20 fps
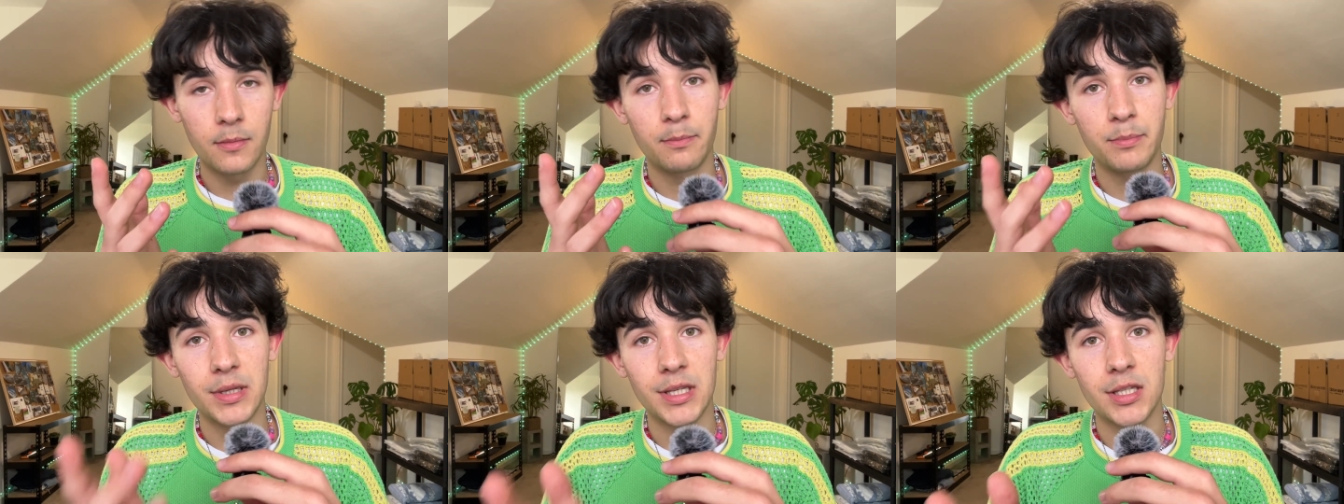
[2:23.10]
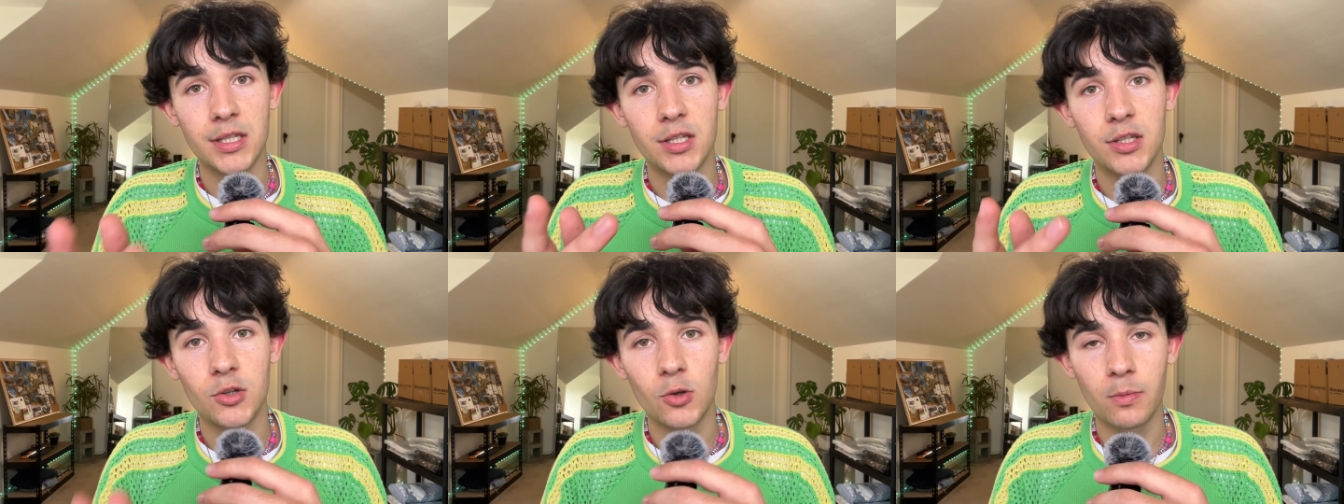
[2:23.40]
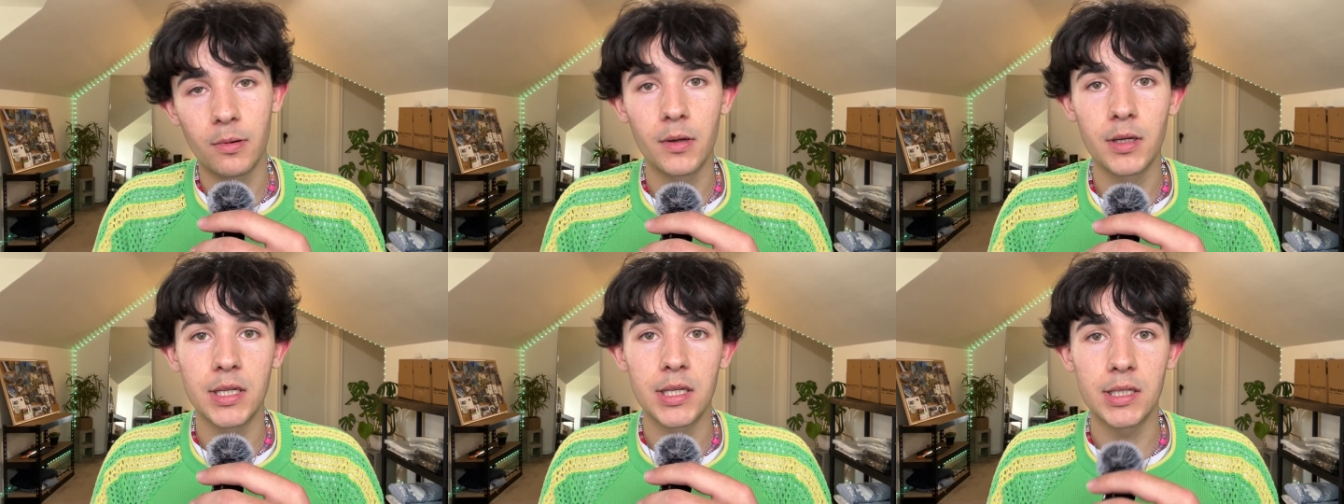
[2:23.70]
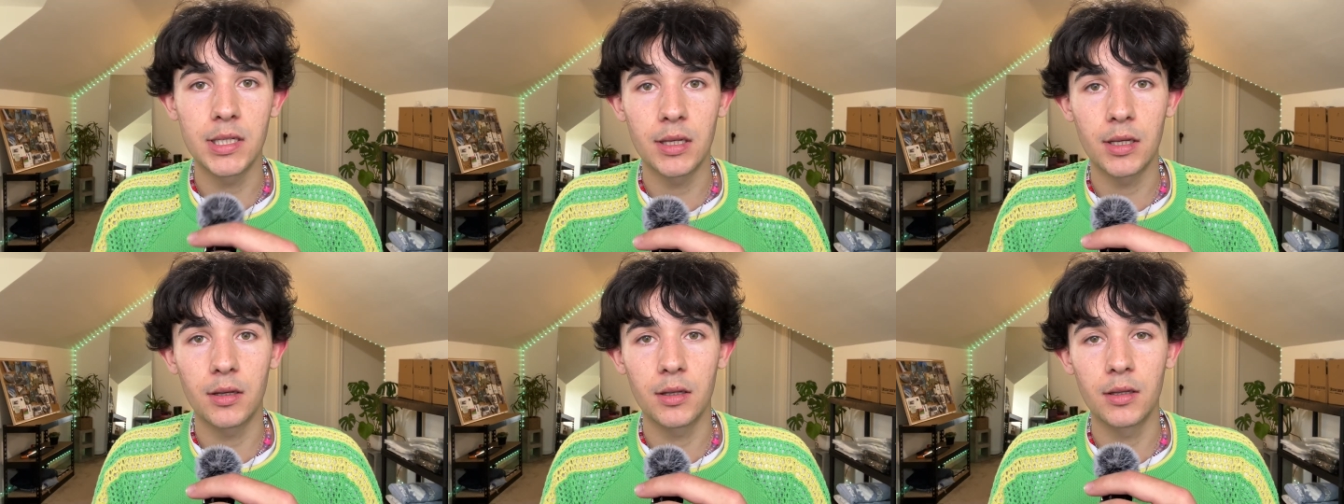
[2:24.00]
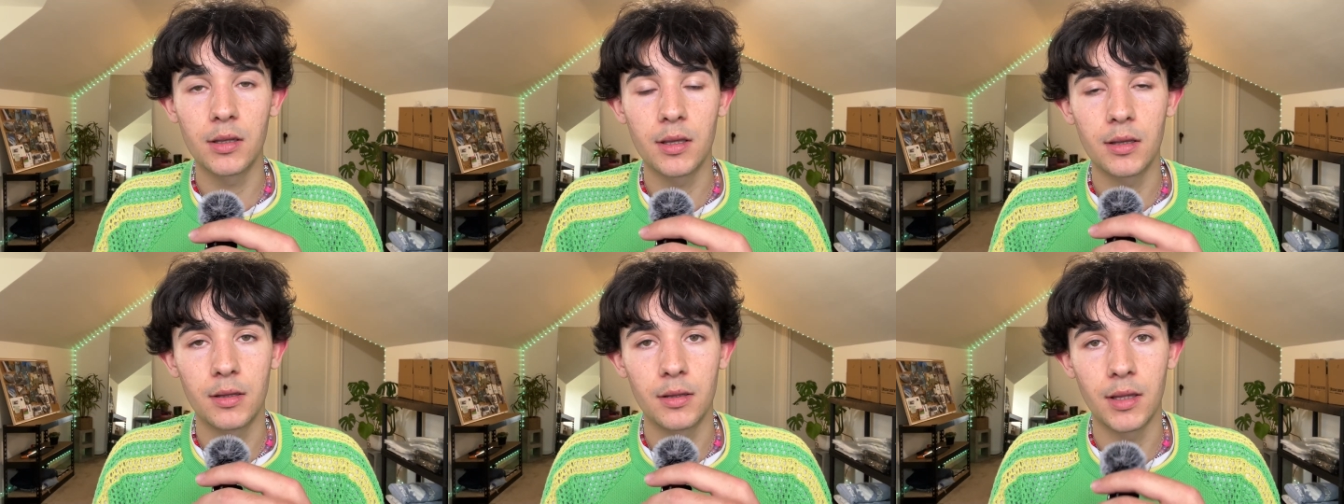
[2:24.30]
be super
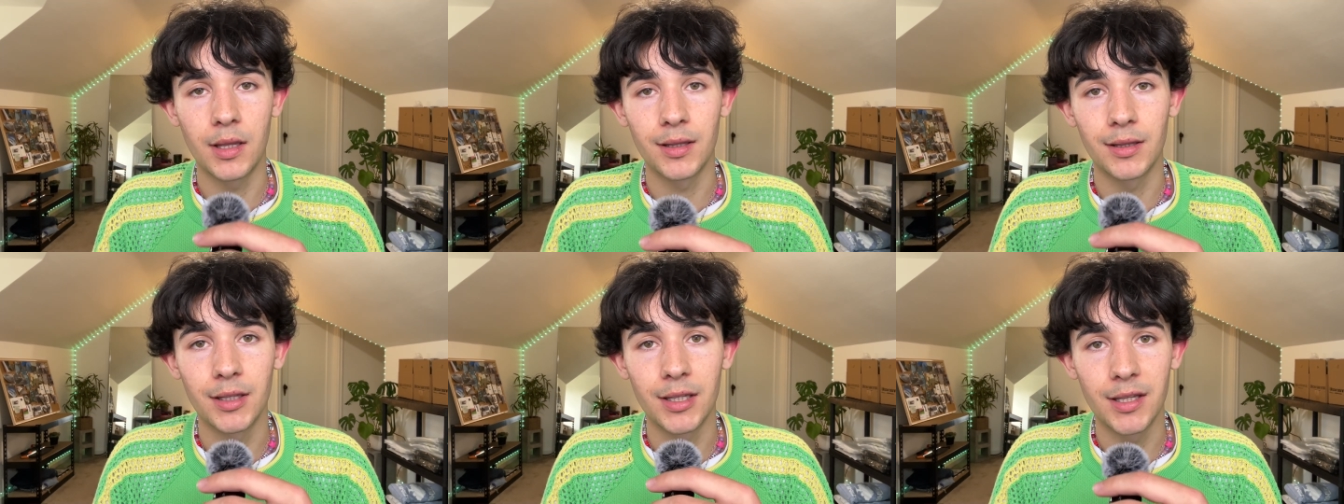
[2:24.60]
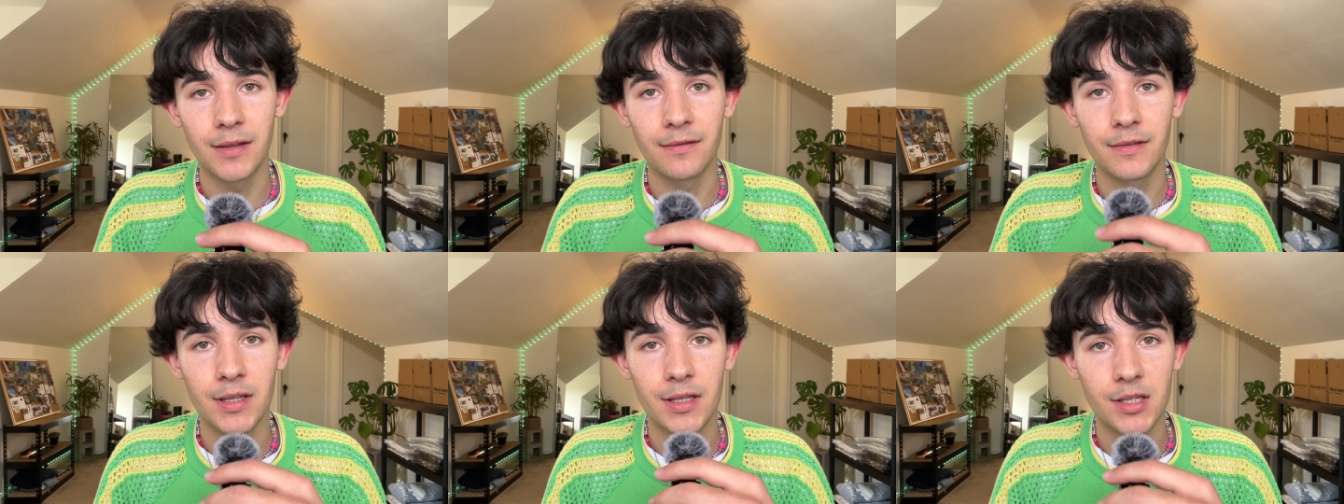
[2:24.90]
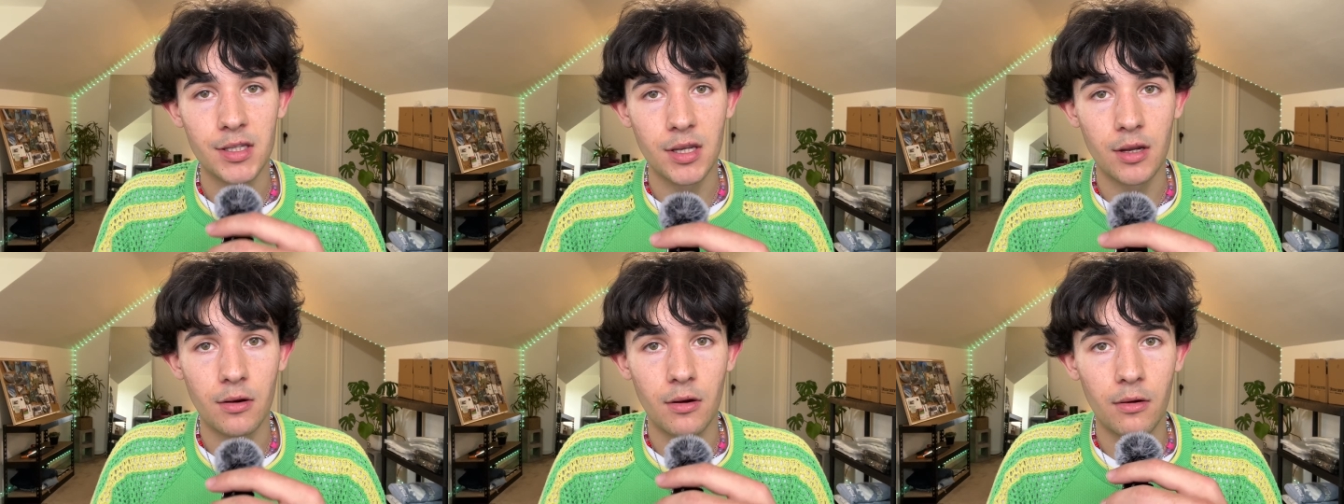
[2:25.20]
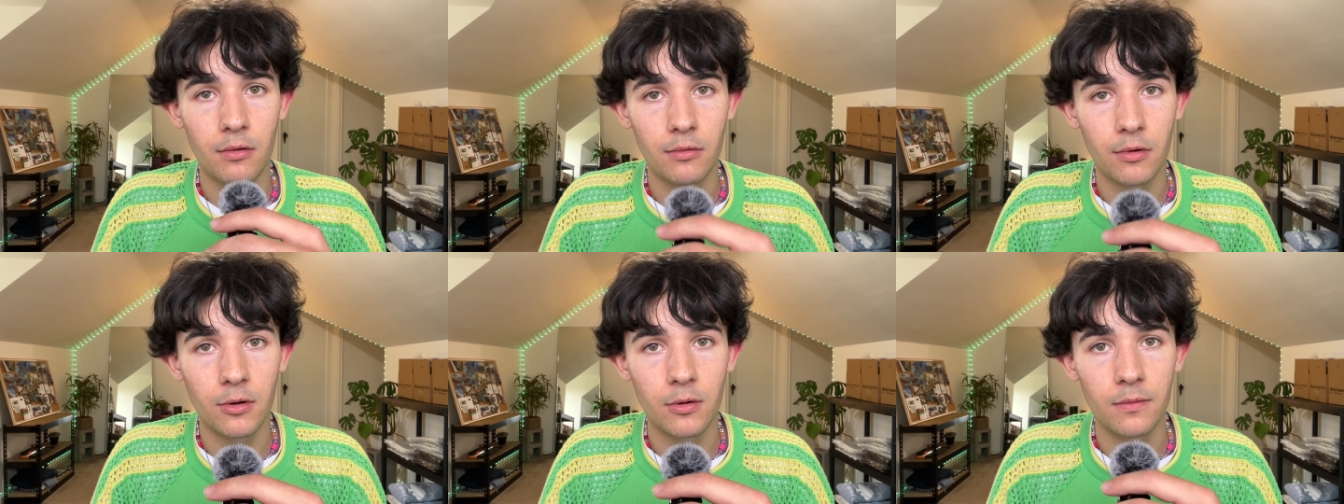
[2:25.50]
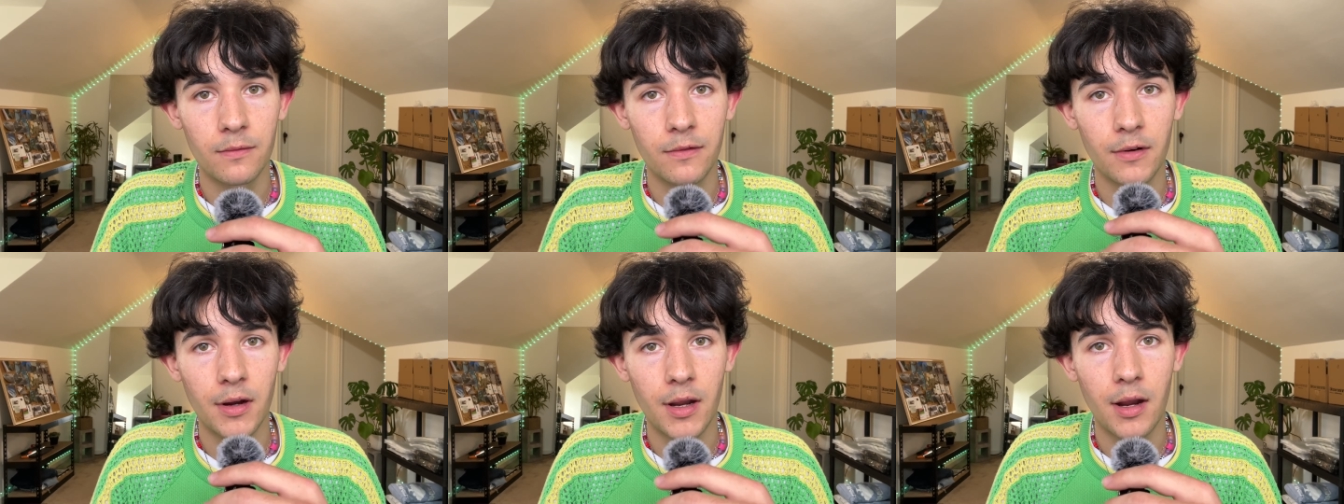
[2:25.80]
detailed and leave zero
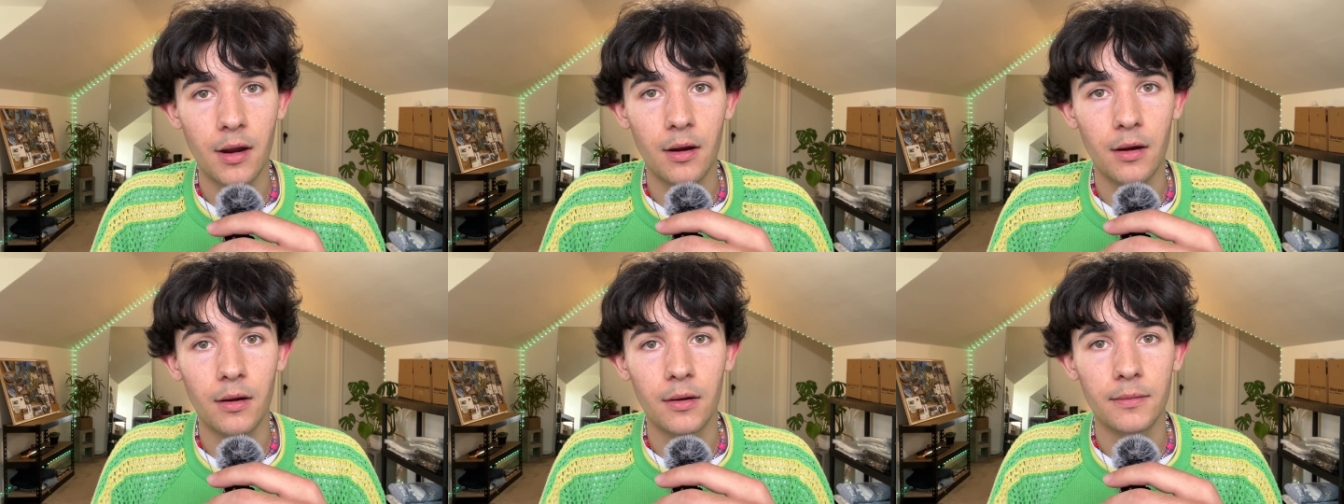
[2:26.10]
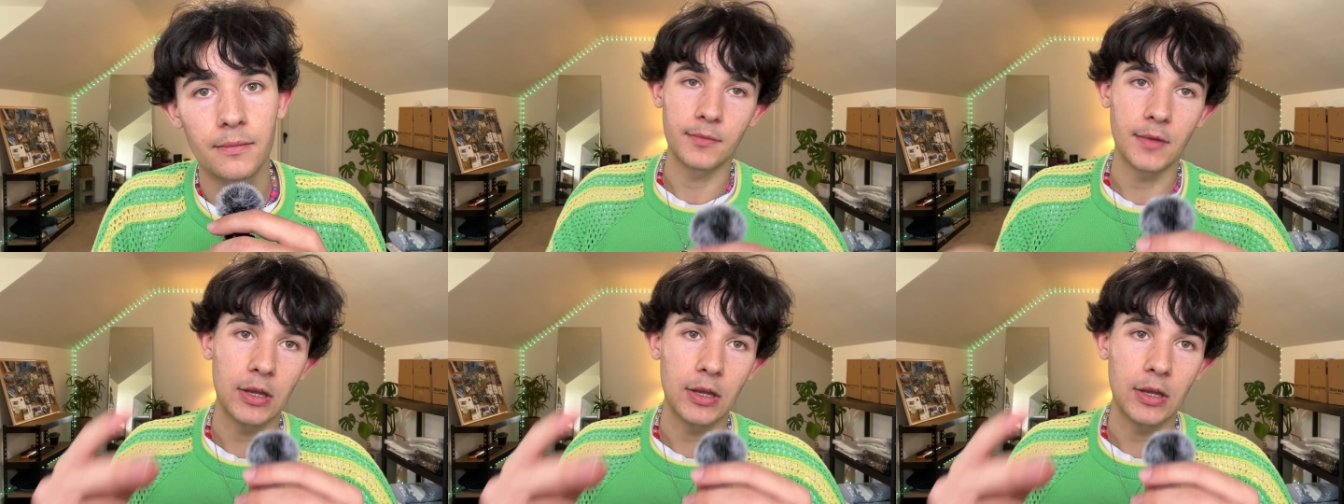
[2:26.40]
room for error.